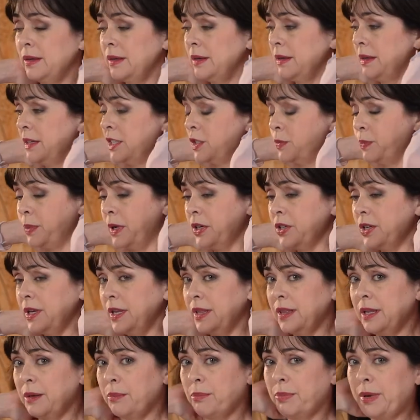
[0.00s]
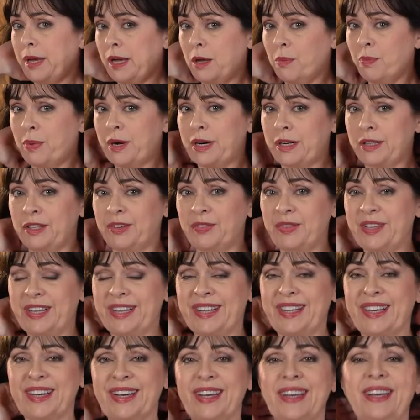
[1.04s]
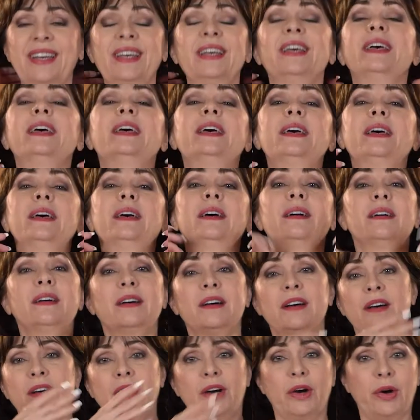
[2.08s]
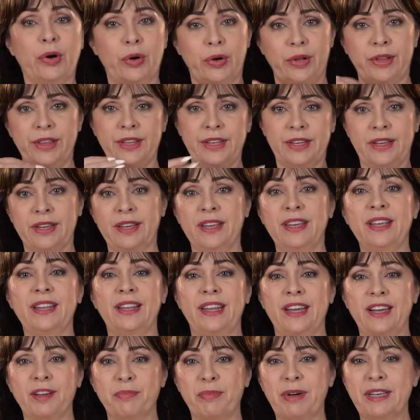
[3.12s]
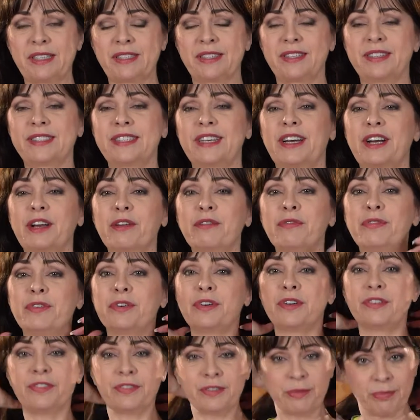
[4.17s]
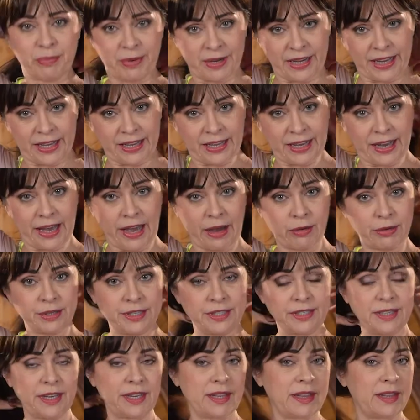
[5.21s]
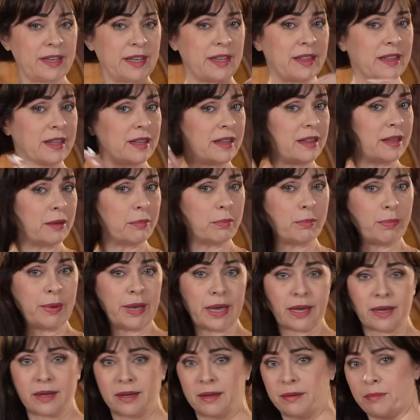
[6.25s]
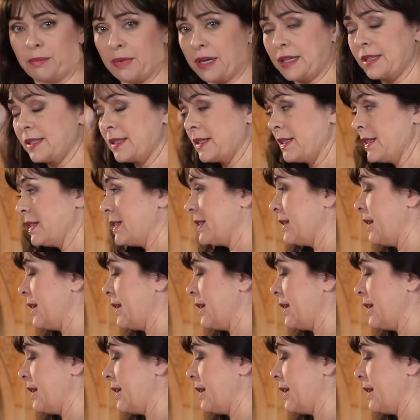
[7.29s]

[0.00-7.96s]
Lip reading: especially in the back part of the neck. All the neck muscles are involved, but I would say that the back muscles